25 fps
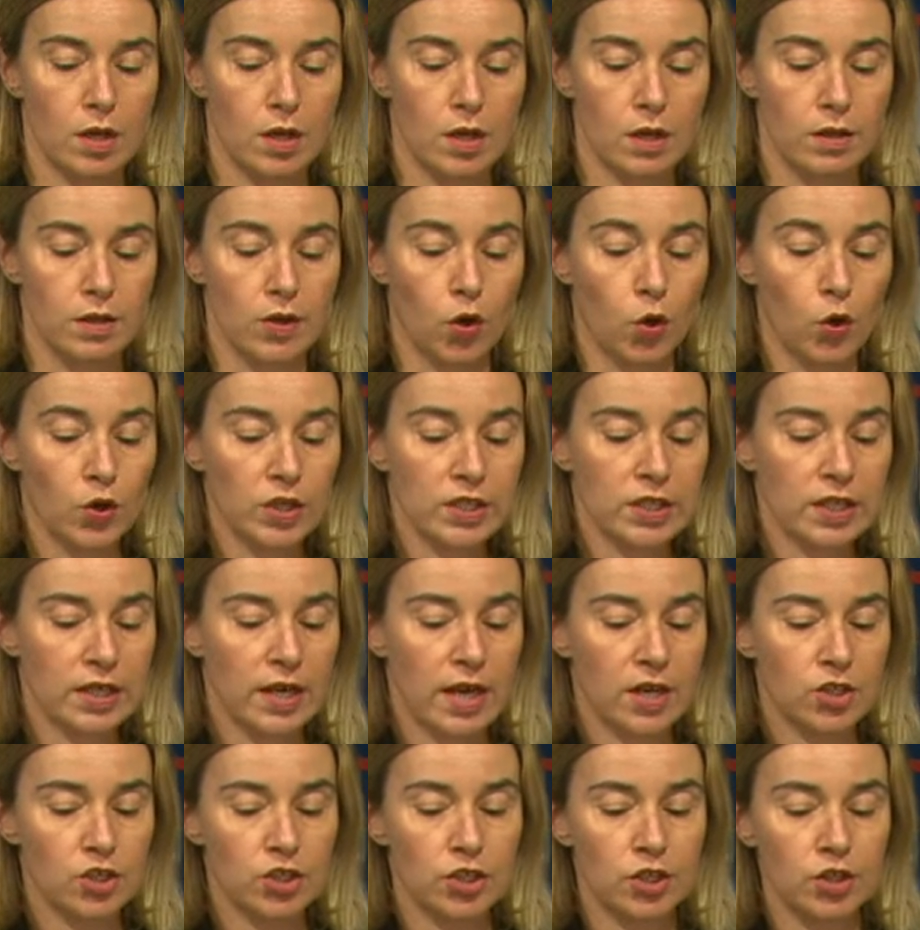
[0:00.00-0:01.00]
The whole
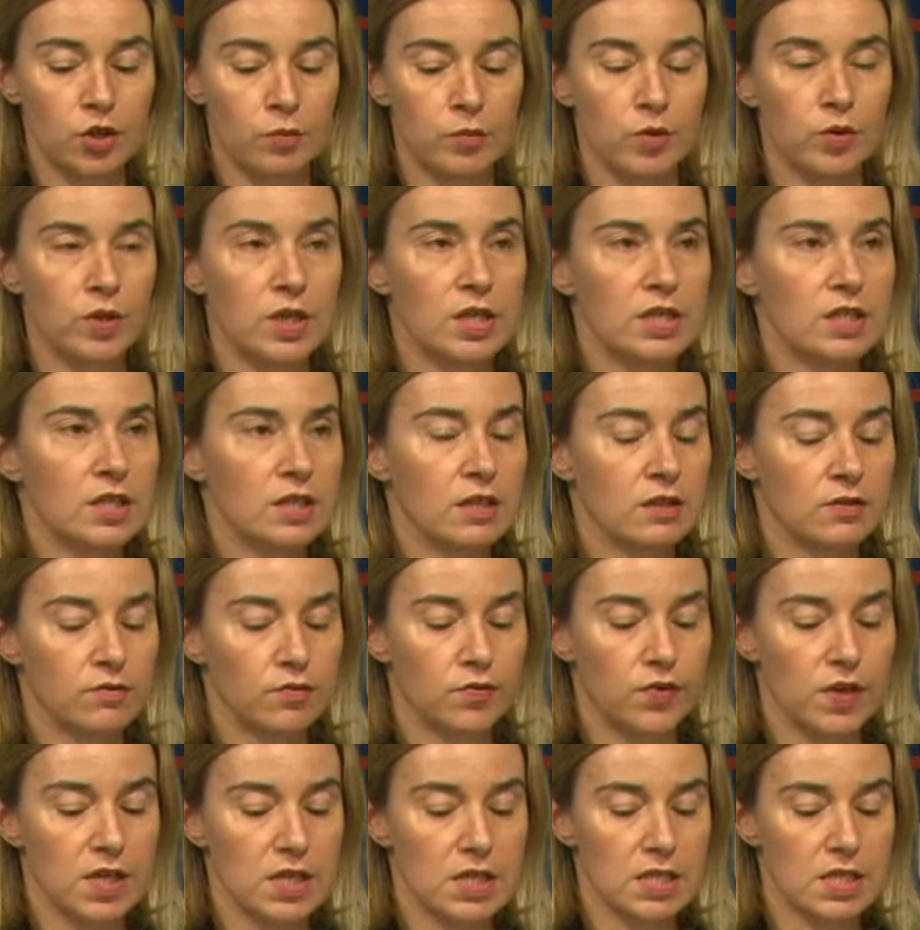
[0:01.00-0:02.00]
international community
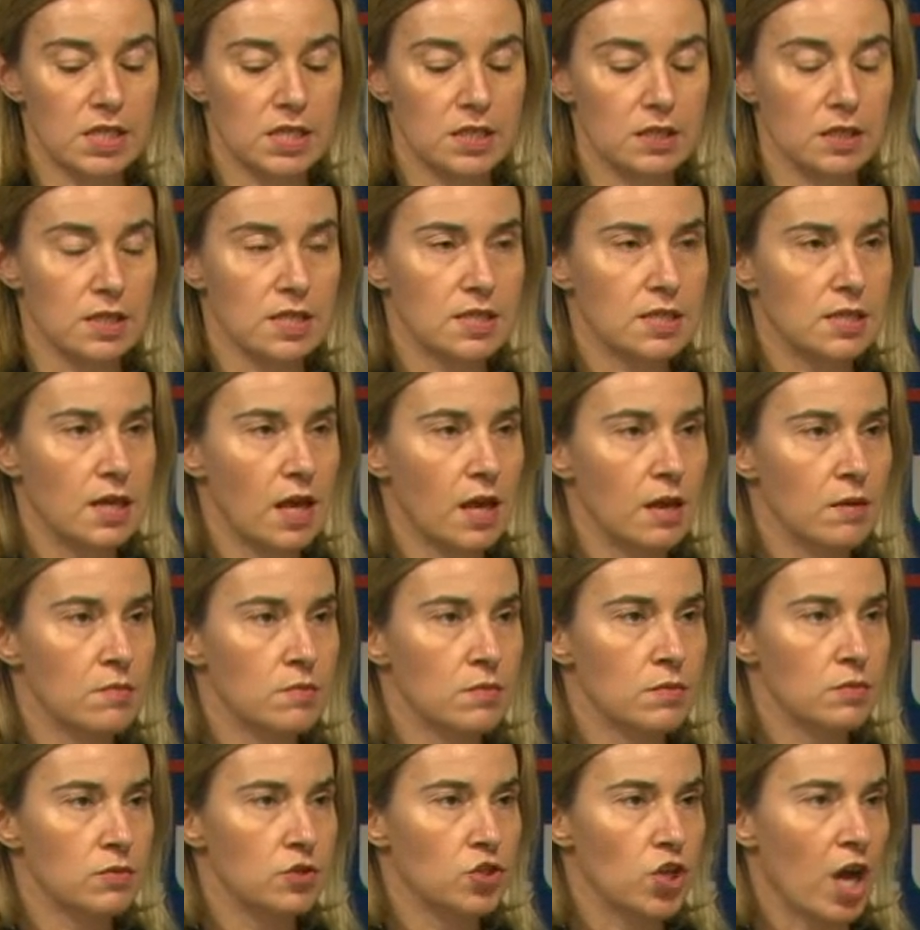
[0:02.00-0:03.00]
faces the same
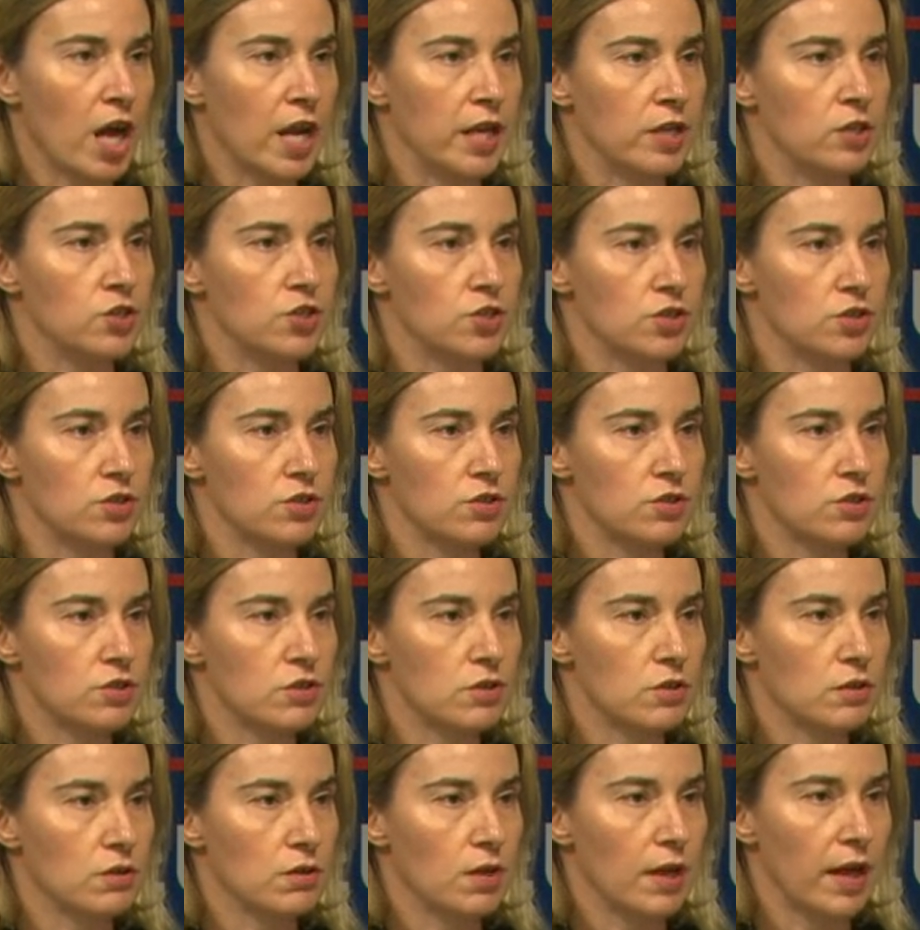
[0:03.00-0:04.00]
challenges
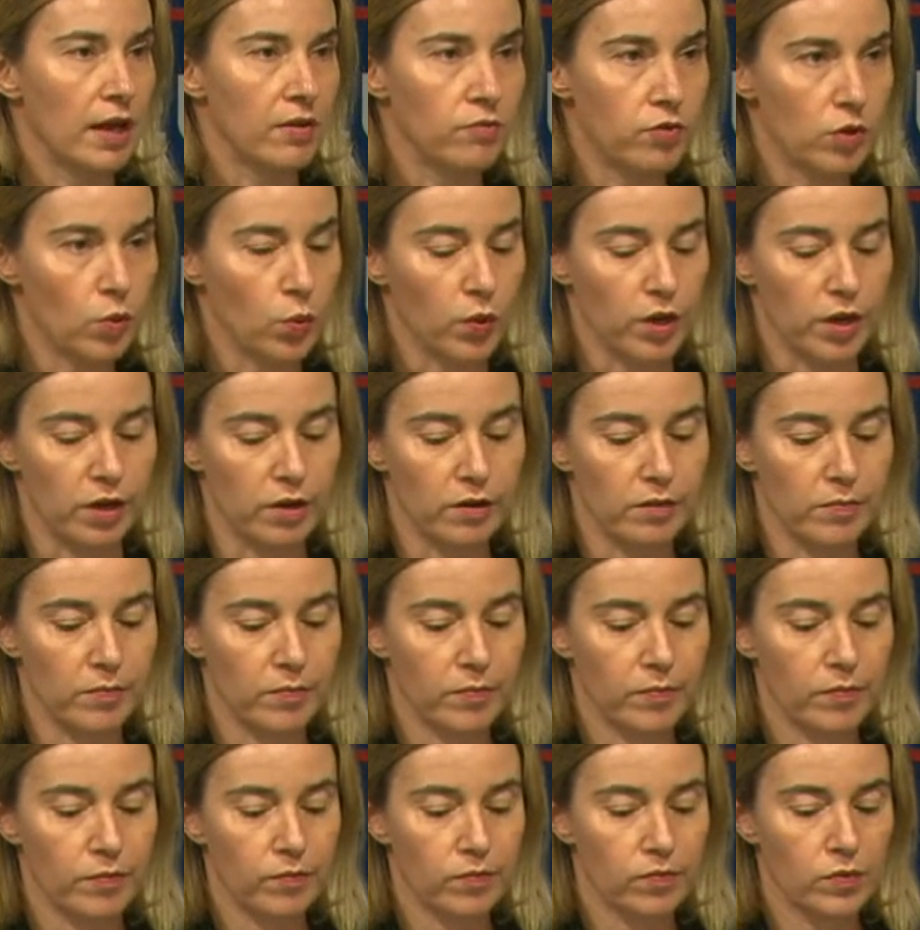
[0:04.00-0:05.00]
everywhere.
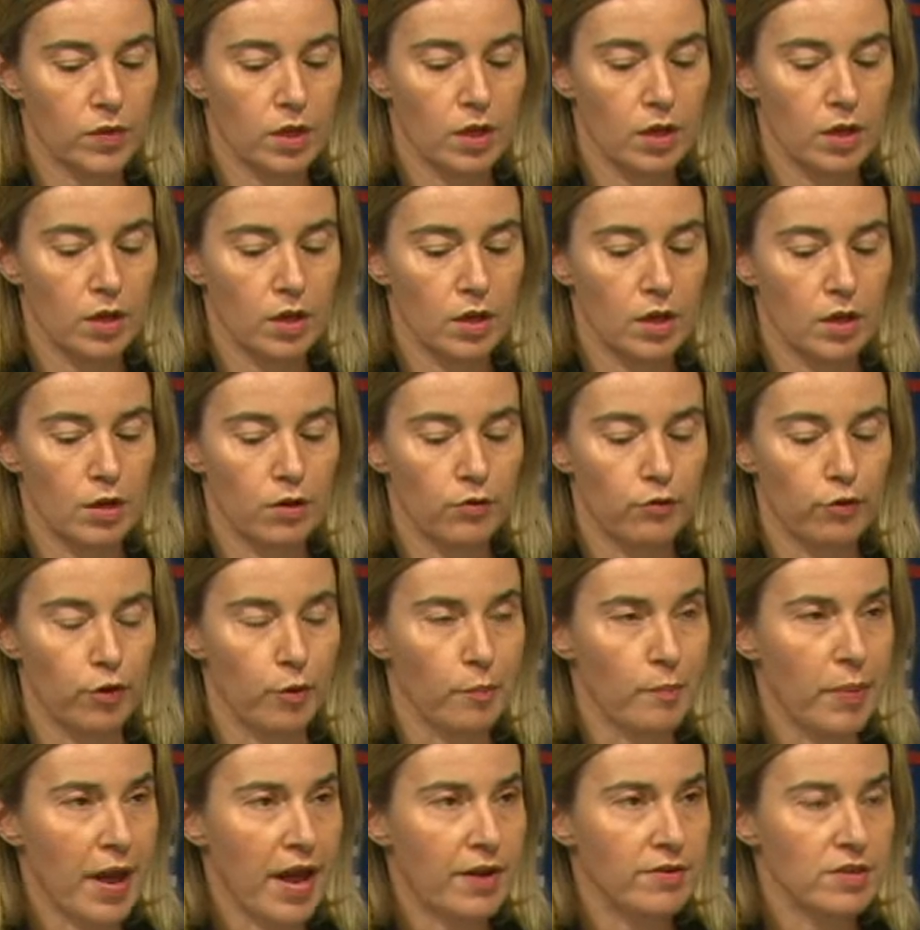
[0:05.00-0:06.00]
From
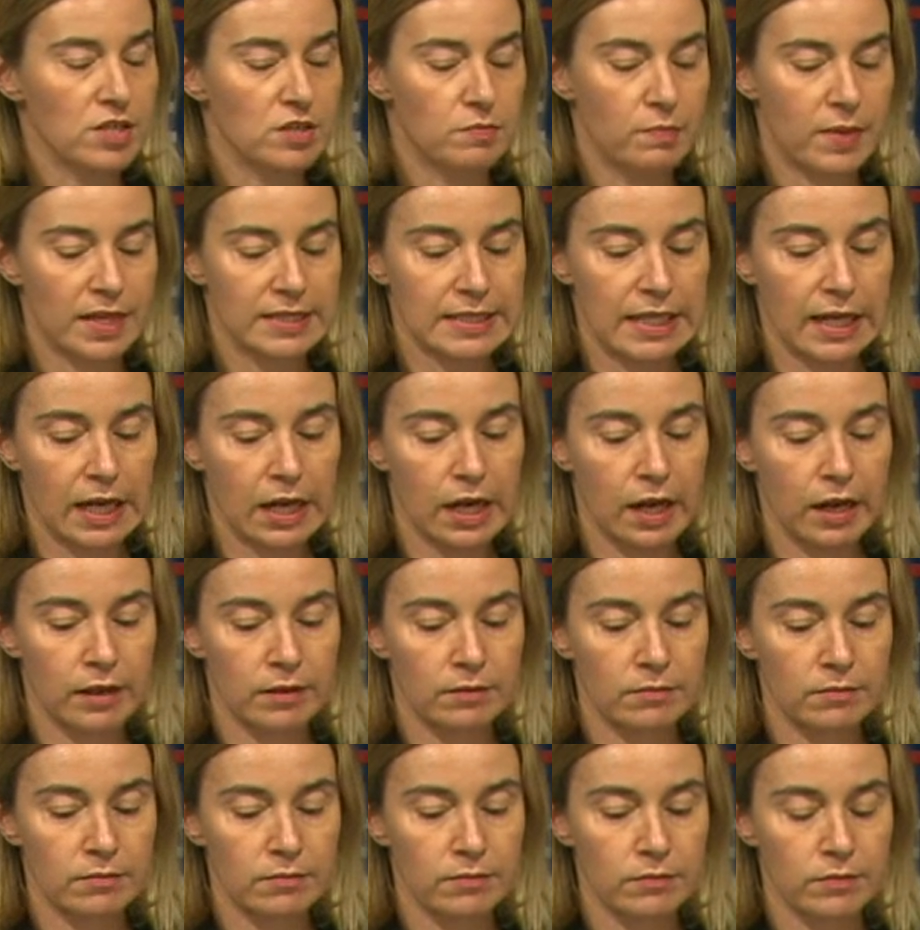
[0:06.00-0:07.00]
Paris Bataclan
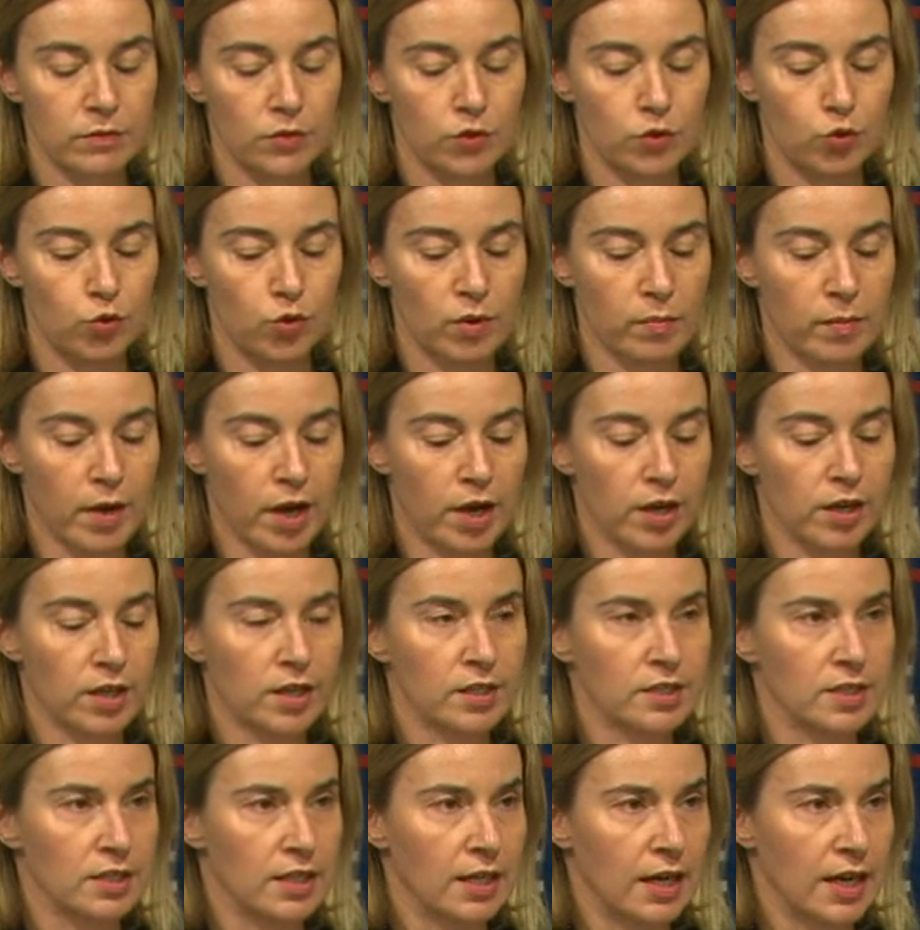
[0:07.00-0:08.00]
to a
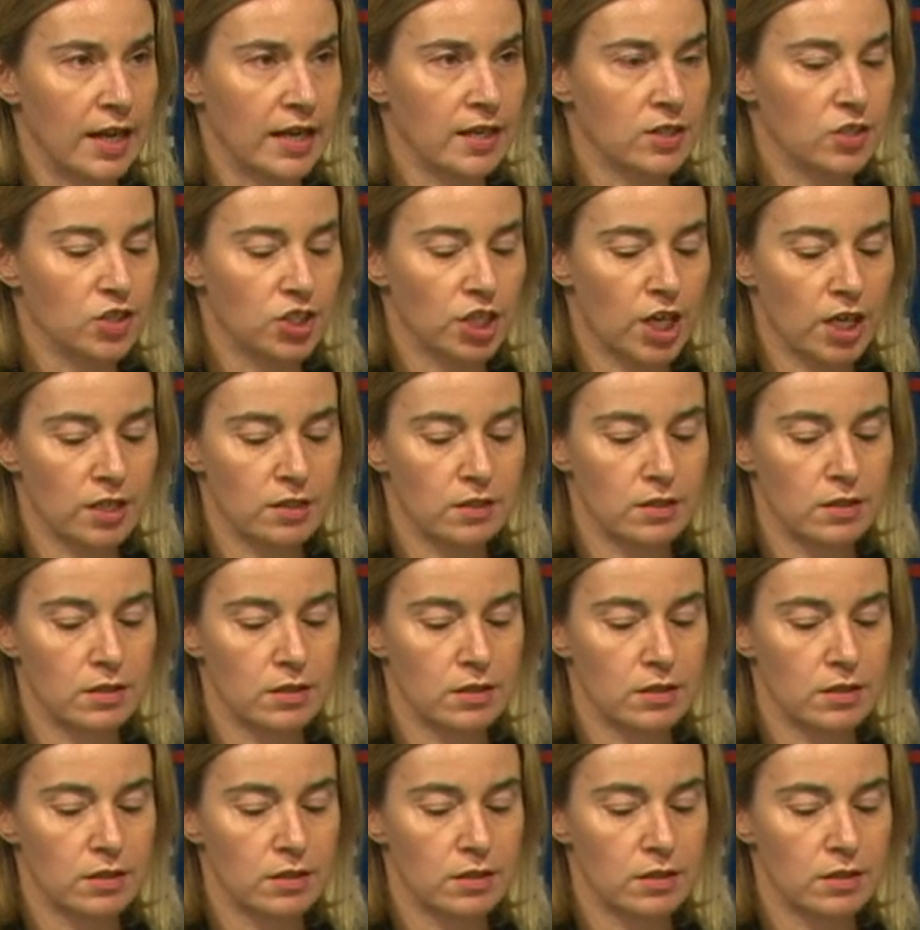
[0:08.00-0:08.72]
market in Lake Chad,